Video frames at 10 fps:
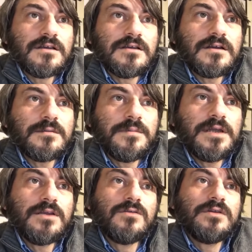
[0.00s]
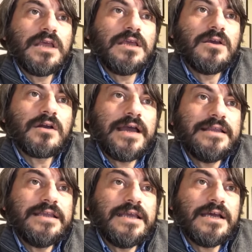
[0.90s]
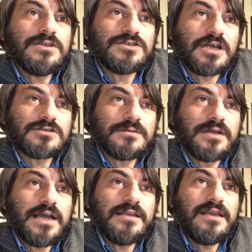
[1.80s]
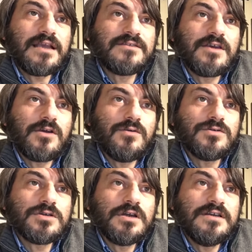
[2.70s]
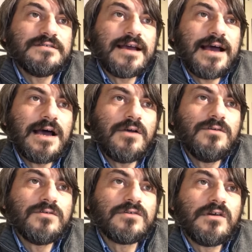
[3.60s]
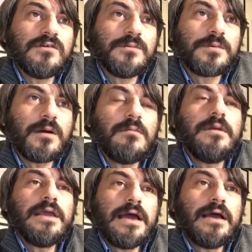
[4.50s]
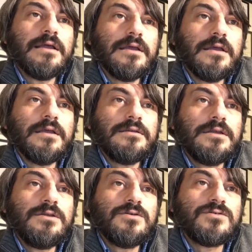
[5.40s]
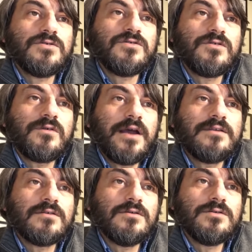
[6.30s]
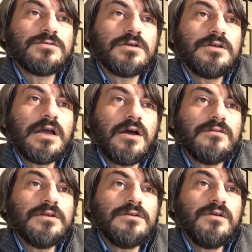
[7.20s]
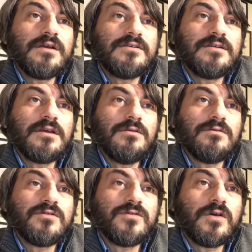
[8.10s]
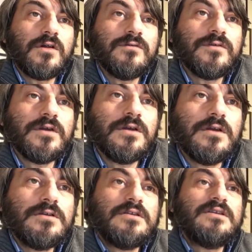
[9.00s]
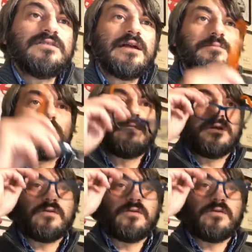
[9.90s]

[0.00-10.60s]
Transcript: your ability to take your idea, judgment, and the execution is how you solve the problem. Yeah, did you choose the right solution, and how did you execute, solve the design problem?